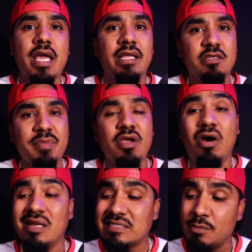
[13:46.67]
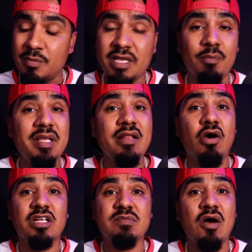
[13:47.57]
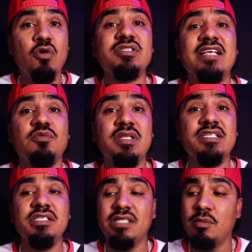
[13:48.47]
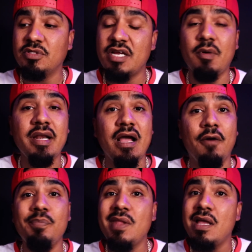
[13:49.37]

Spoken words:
And to be honest, I'm going to be completely honest. My whole stance with this is, I'm going to tell you right now,